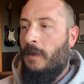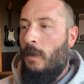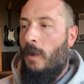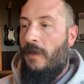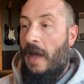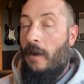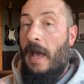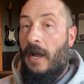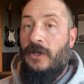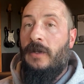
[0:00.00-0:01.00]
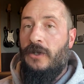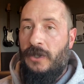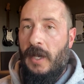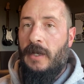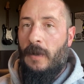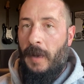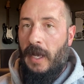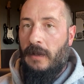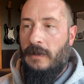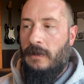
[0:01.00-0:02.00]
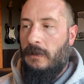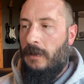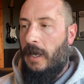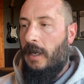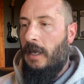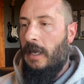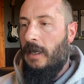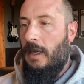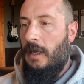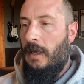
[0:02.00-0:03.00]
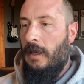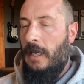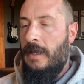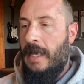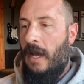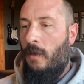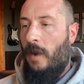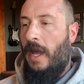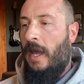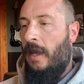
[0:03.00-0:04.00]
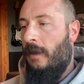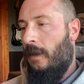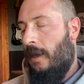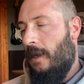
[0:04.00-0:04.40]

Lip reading: without actually shitting your pants, right? And in that way,